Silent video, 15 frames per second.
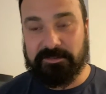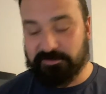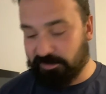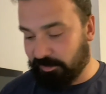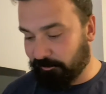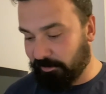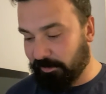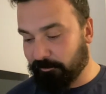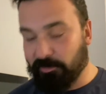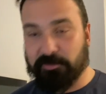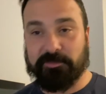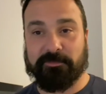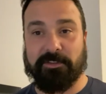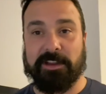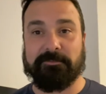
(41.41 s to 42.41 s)
are my
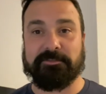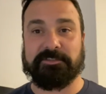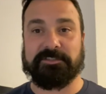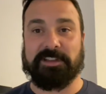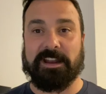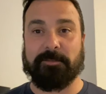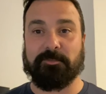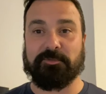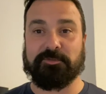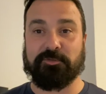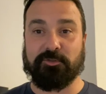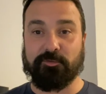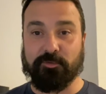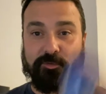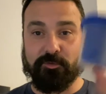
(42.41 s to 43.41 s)
most favourite animals.
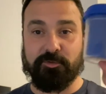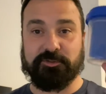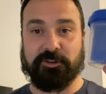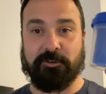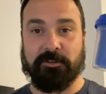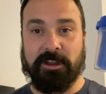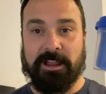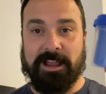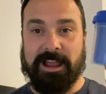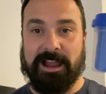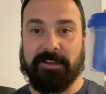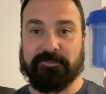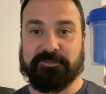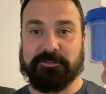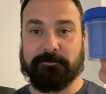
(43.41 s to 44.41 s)
You will also
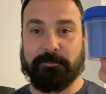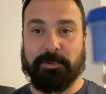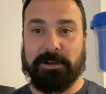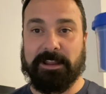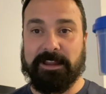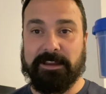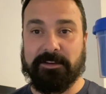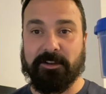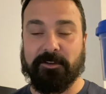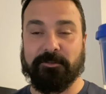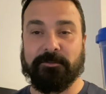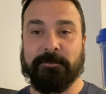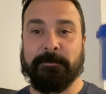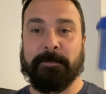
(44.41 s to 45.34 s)
have some Play-Doh,